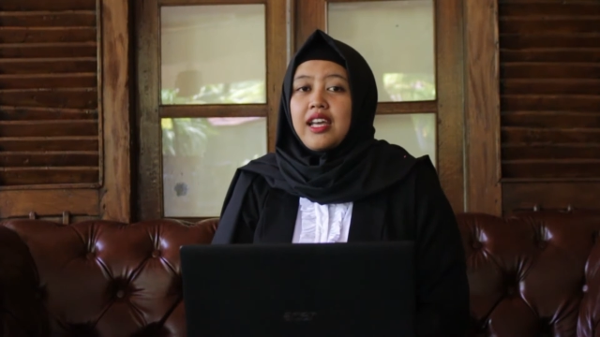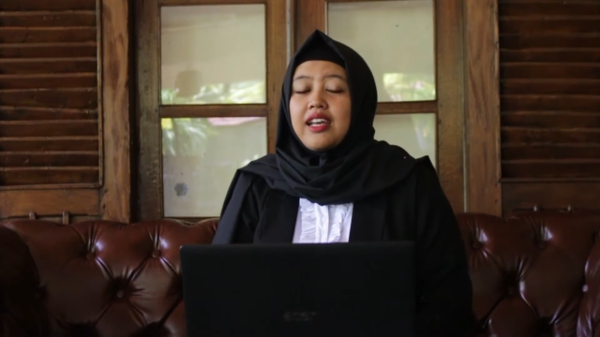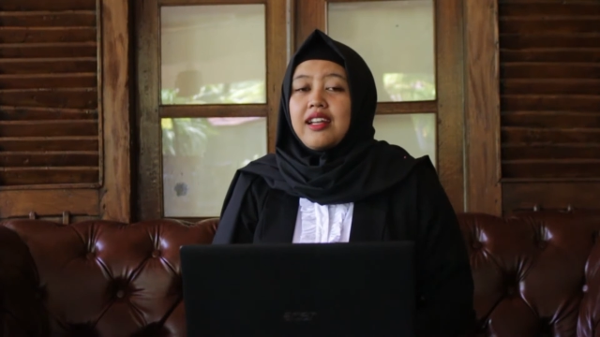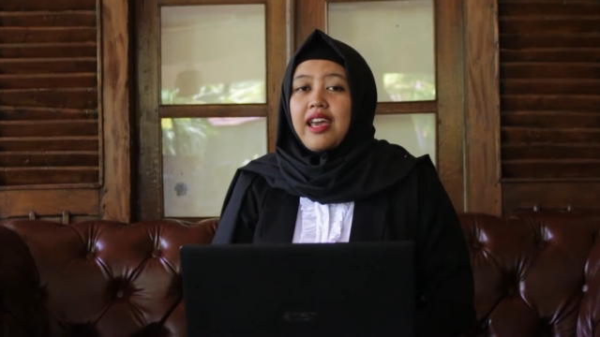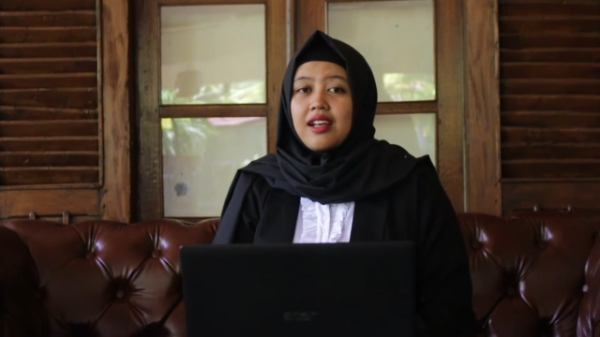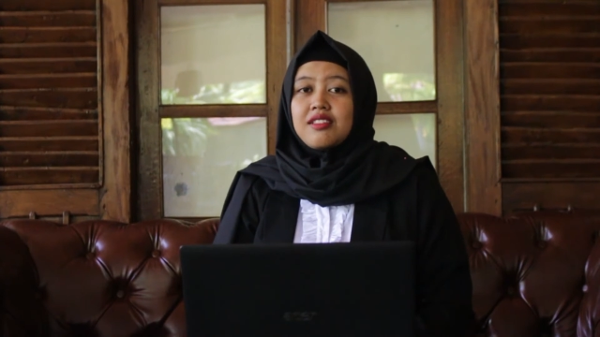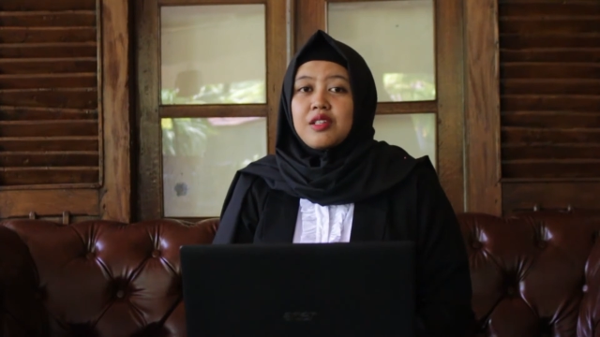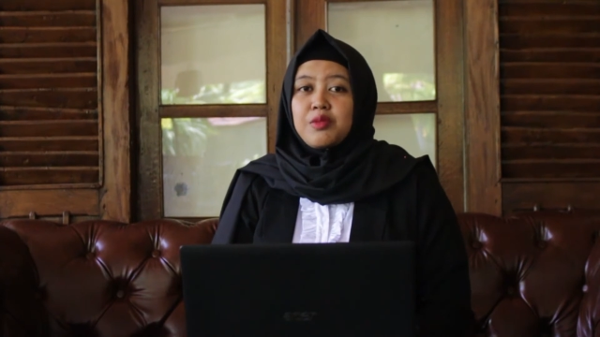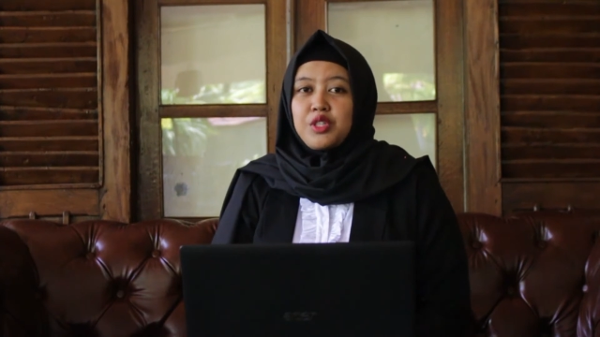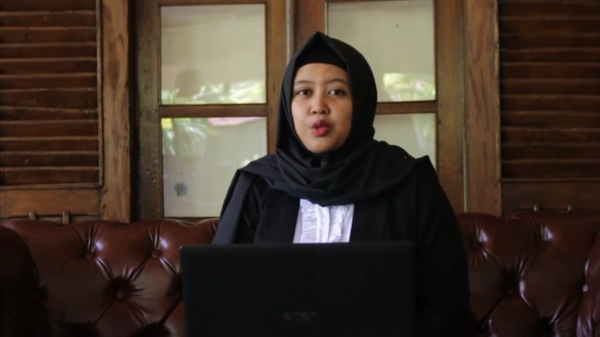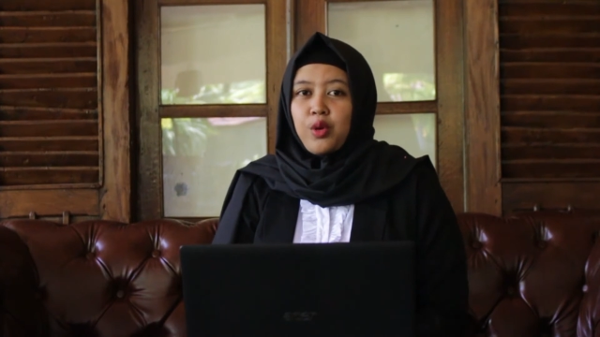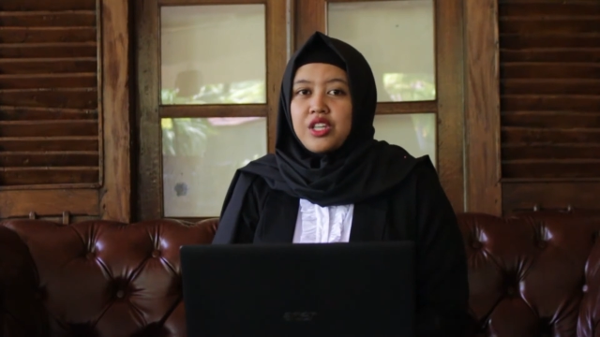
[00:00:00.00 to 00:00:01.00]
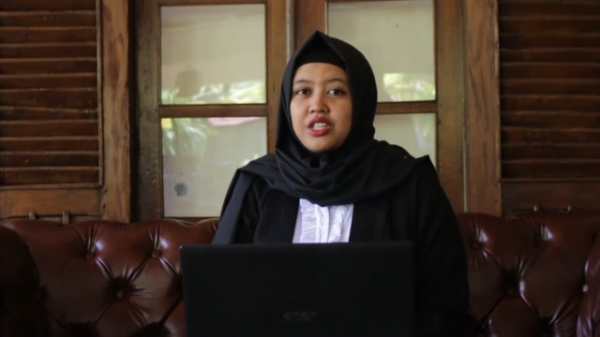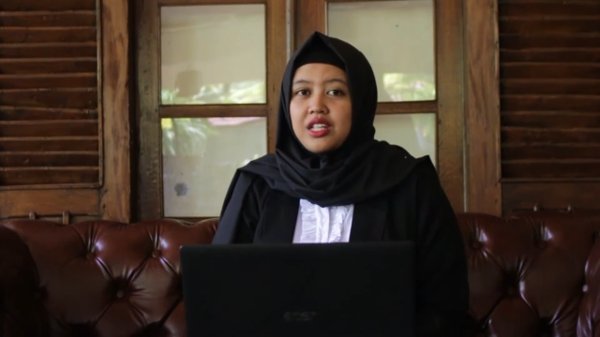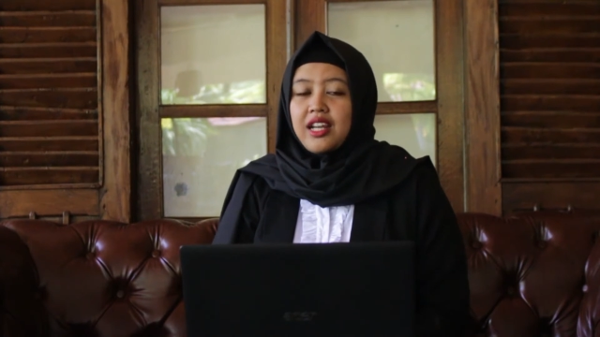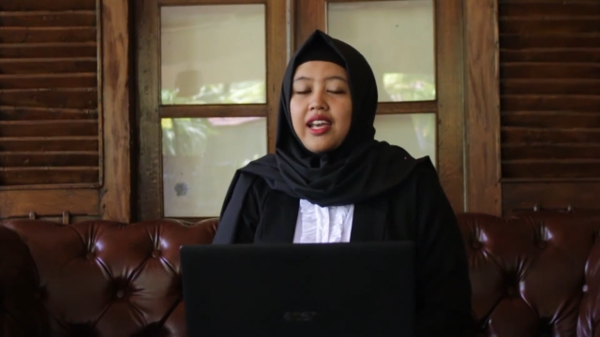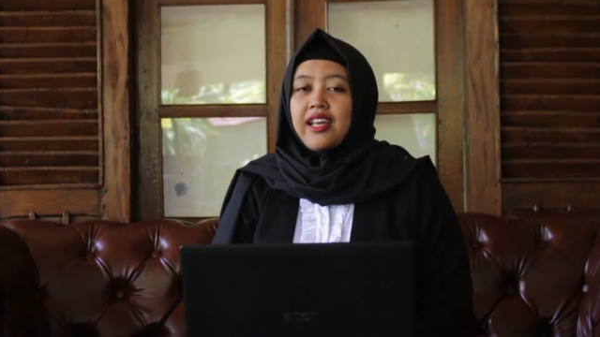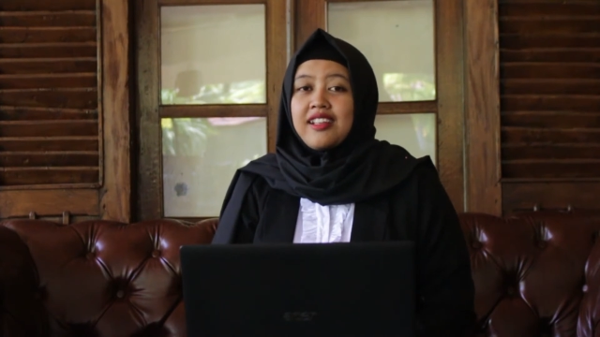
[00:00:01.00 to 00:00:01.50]
in extreme
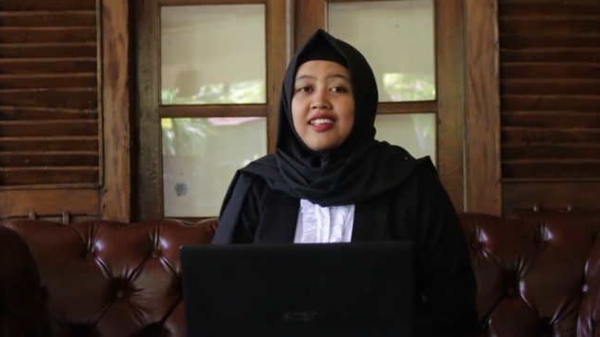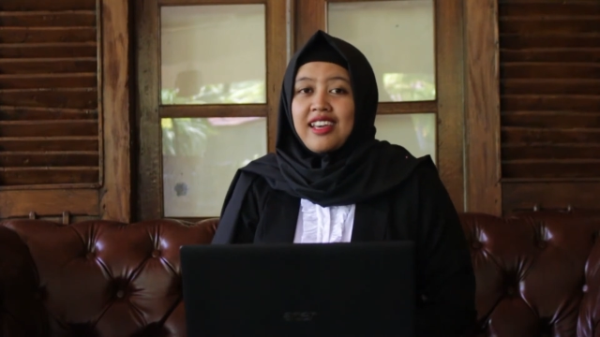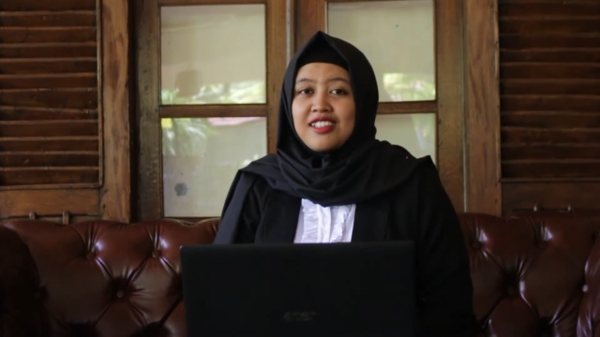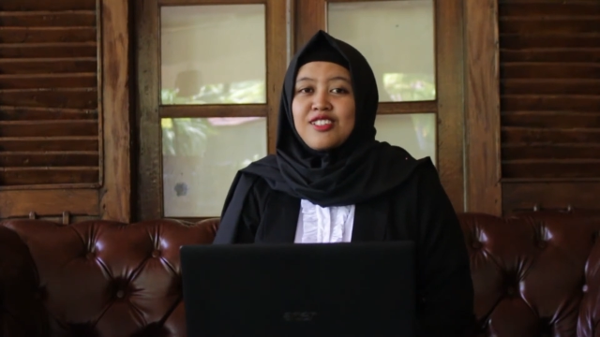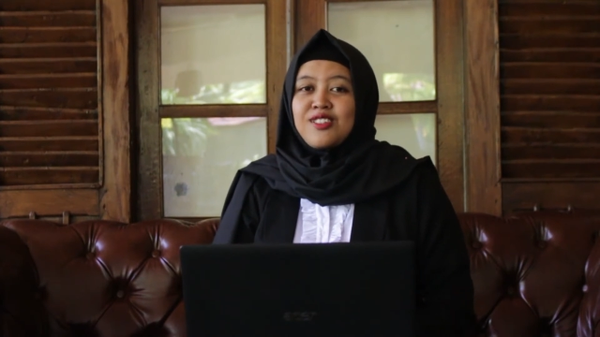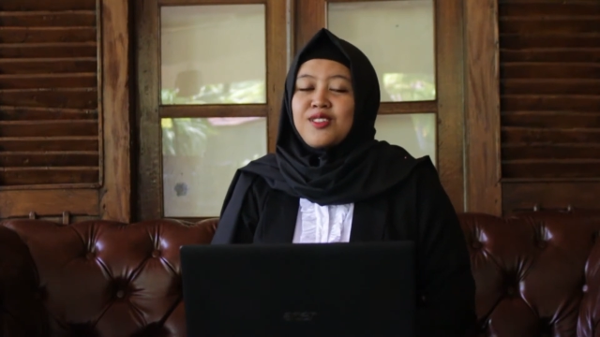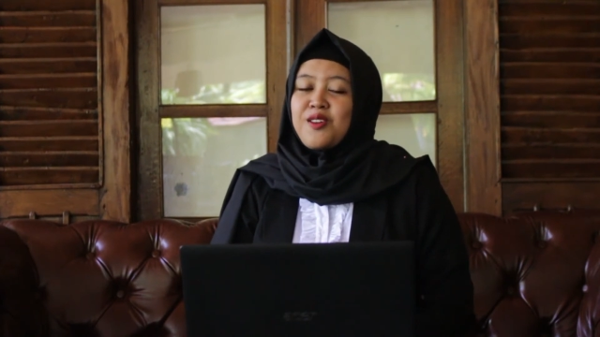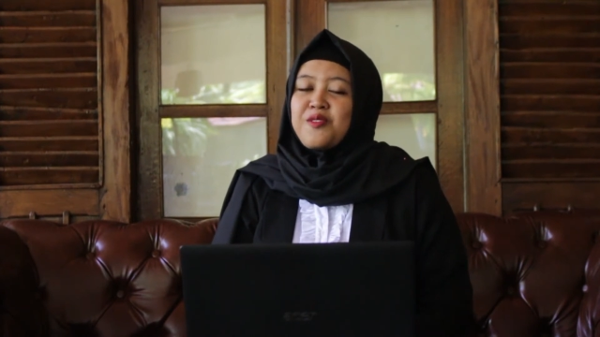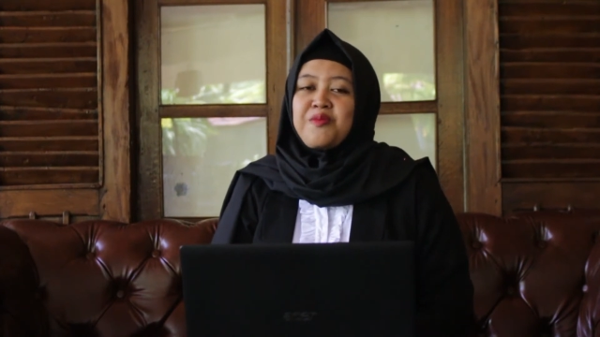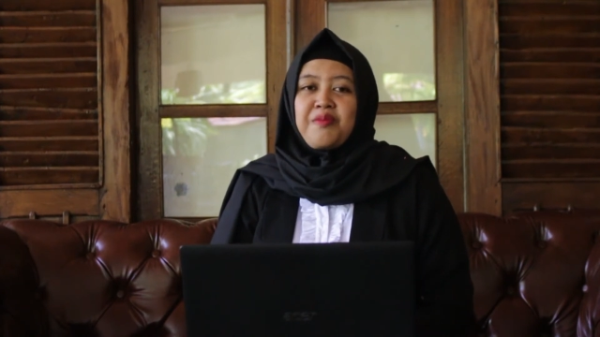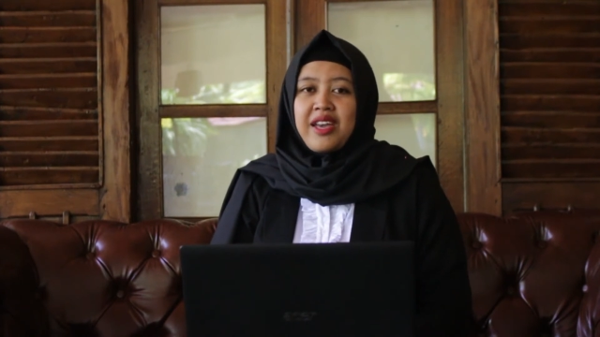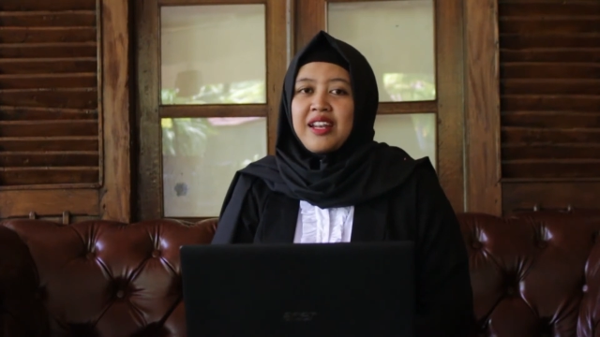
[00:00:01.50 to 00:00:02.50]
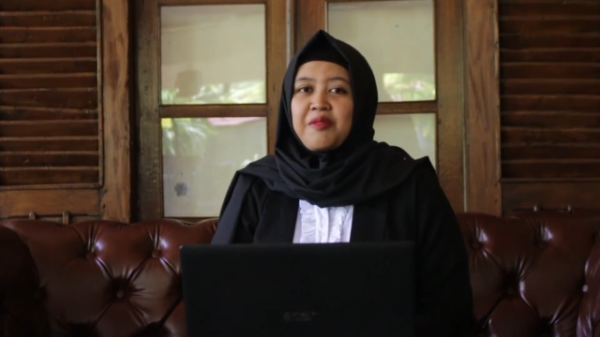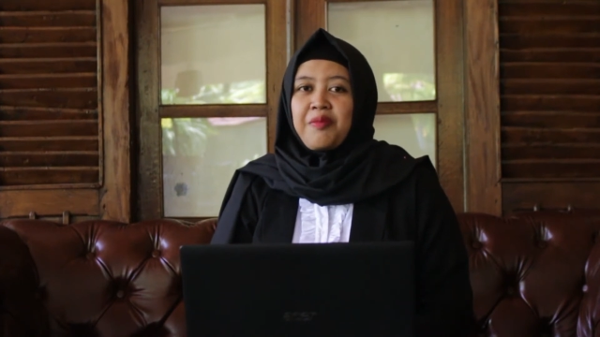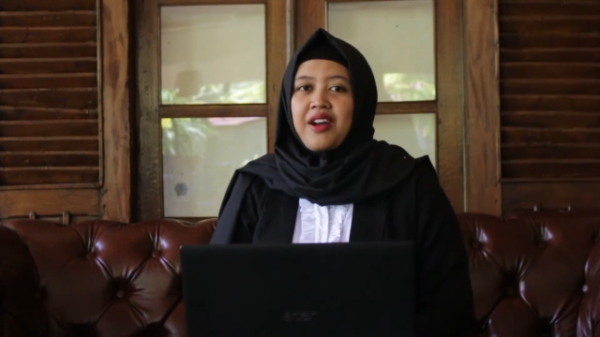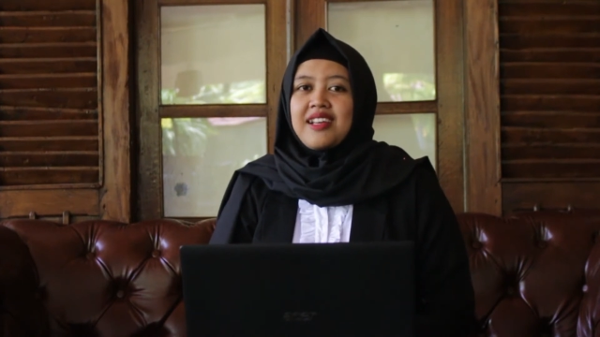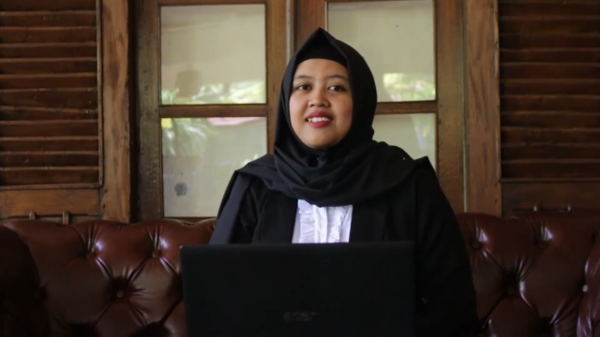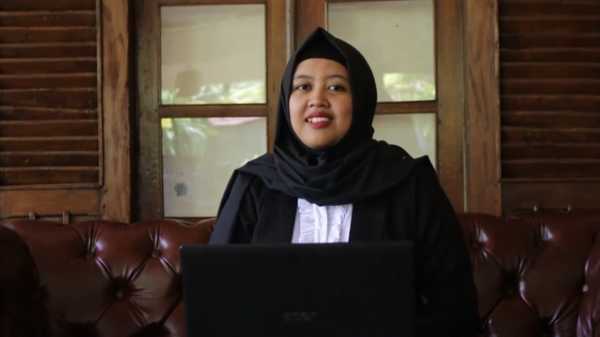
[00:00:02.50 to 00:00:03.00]
situation and get so many
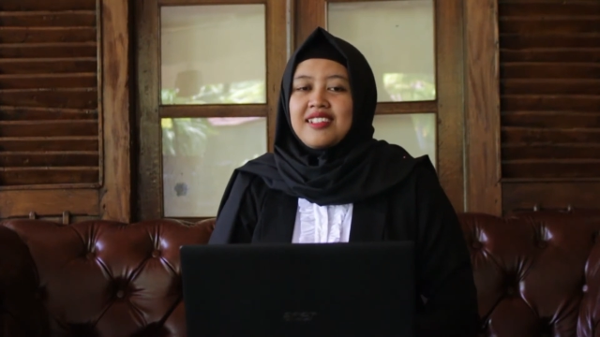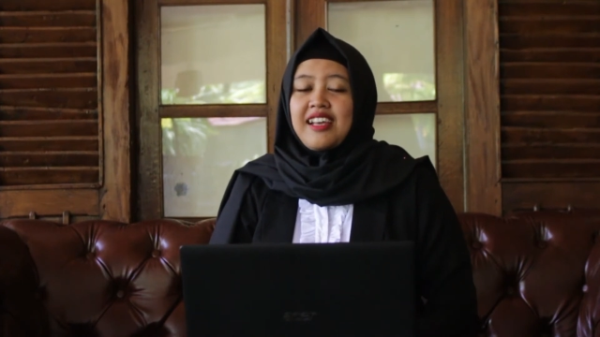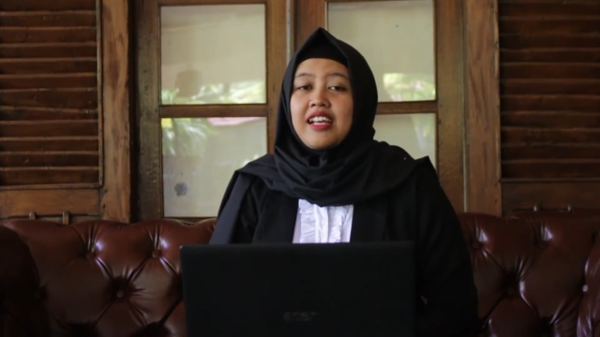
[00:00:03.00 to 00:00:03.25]
priceless